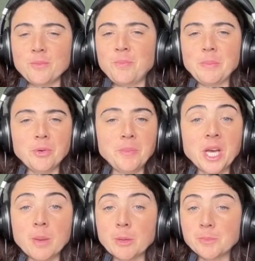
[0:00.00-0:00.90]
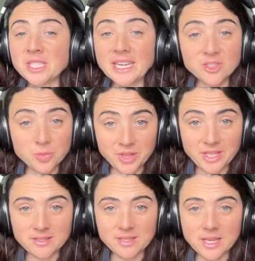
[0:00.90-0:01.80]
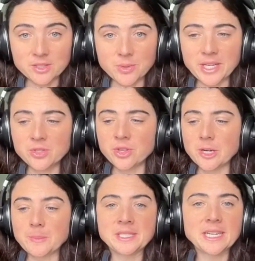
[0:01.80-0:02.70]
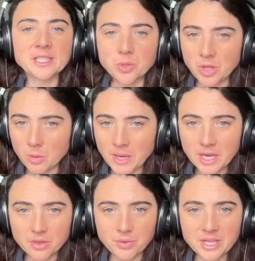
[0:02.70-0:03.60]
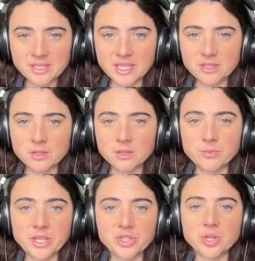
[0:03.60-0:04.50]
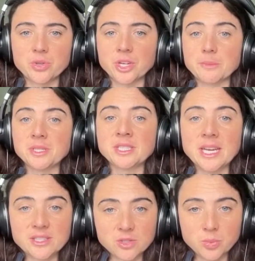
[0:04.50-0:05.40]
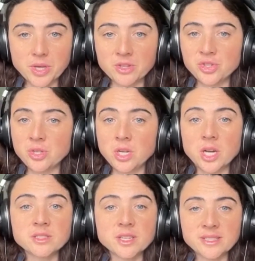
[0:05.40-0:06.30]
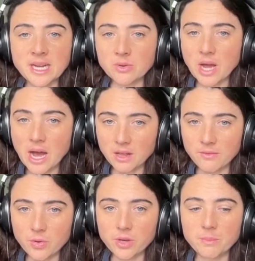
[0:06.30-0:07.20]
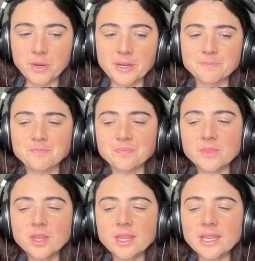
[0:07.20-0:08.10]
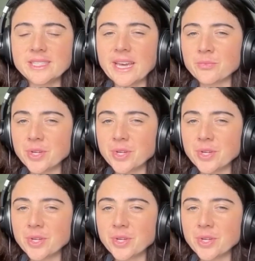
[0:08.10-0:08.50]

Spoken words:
people become obsessed with these things, right? So they're obsessed with the omega-3 to 6 ratio. They're obsessed with guzzling down olive oil. But is that